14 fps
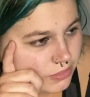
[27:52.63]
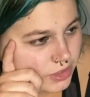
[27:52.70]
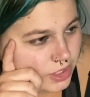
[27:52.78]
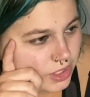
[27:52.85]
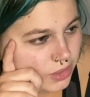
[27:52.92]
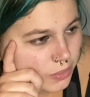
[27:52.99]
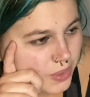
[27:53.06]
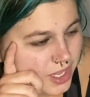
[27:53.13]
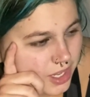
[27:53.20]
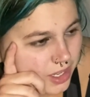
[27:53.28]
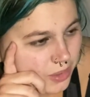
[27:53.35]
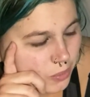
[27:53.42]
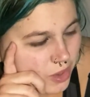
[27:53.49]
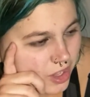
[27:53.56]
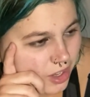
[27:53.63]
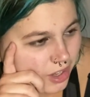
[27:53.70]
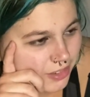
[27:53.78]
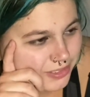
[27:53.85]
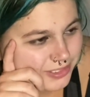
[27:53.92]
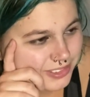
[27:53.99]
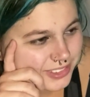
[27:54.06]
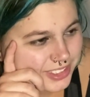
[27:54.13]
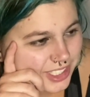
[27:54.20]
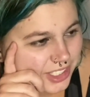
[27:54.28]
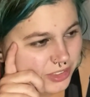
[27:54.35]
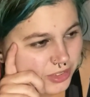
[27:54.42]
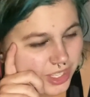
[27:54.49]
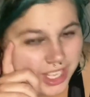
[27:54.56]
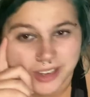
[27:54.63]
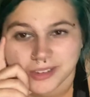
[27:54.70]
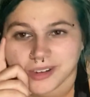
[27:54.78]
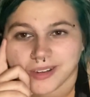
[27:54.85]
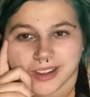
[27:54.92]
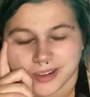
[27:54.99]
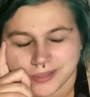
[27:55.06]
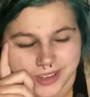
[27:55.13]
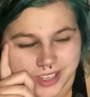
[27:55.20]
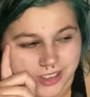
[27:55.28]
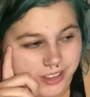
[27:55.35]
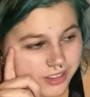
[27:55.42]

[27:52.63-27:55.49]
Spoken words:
A week on, week off schedule. I don't know how to read.